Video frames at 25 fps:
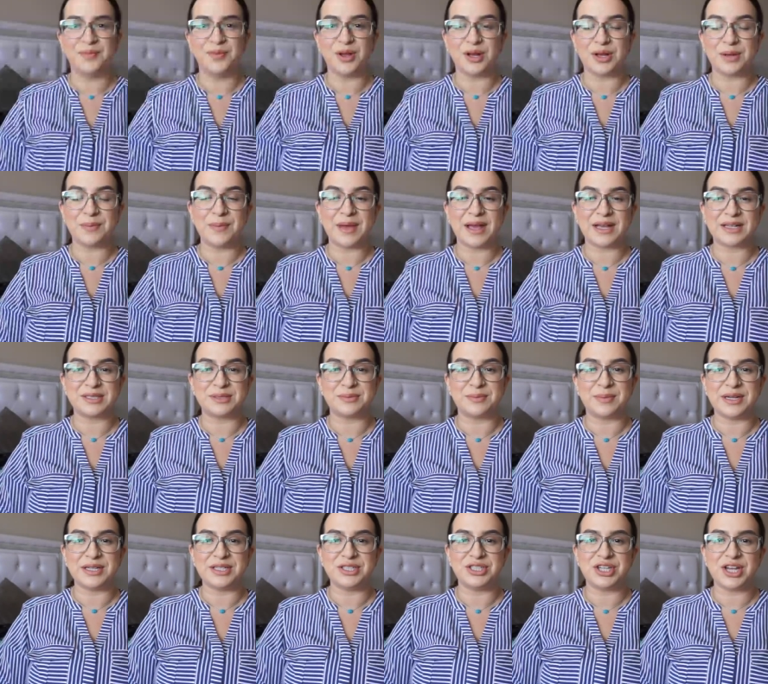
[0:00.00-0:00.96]
welcome back to
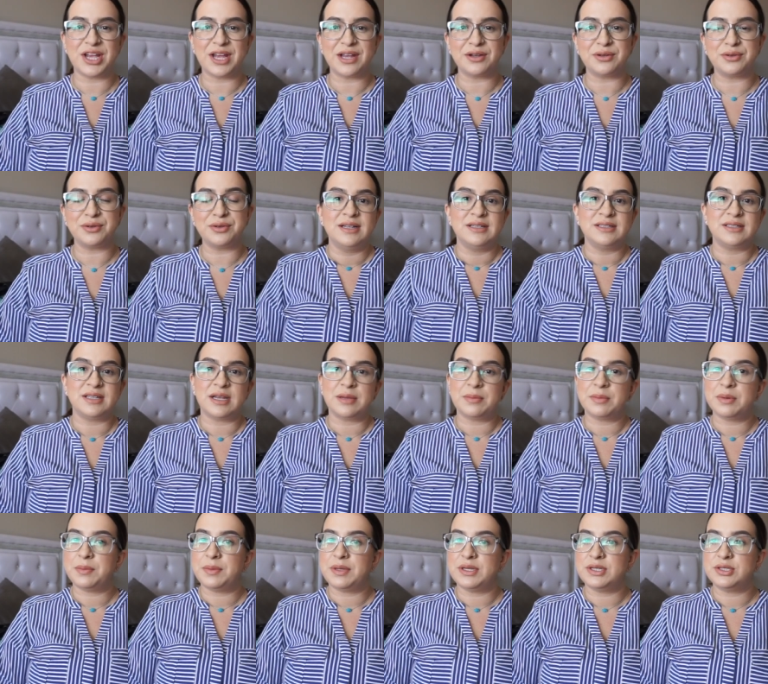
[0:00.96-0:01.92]
my channel. Today I'm
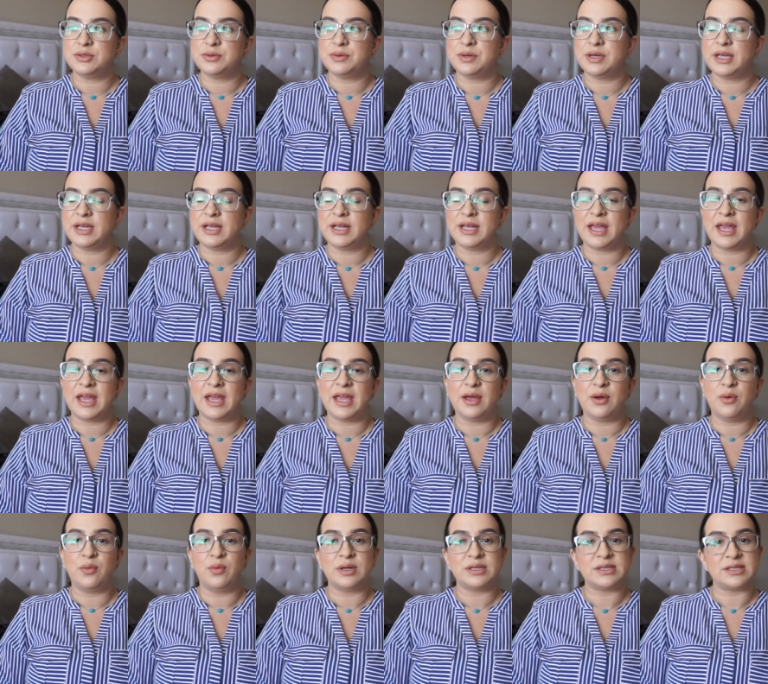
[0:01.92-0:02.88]
going to be doing a
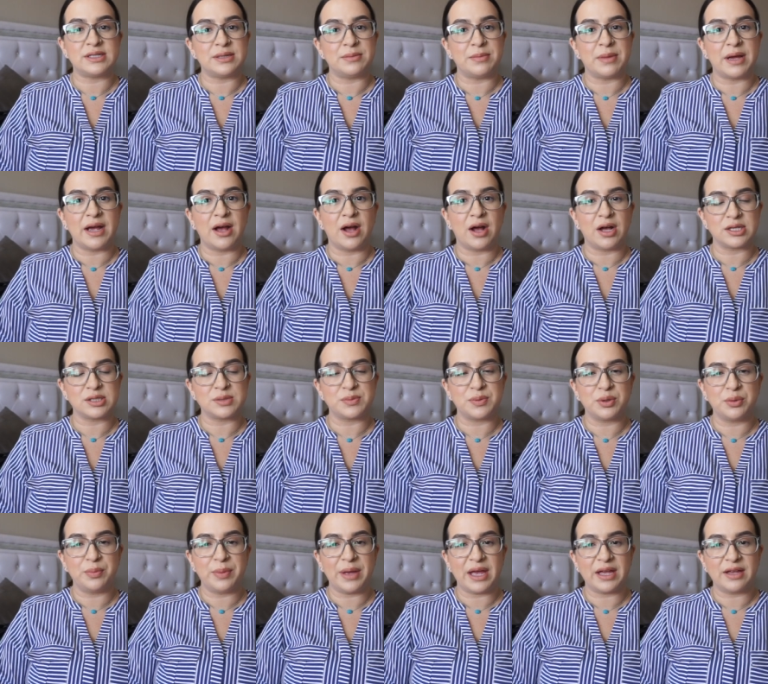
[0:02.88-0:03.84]
what's in my
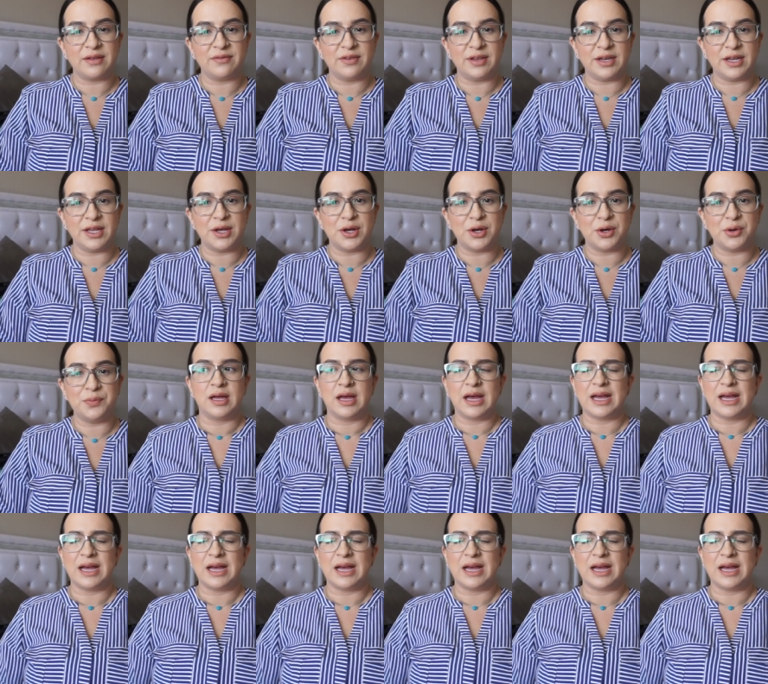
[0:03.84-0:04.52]
hospital bag video.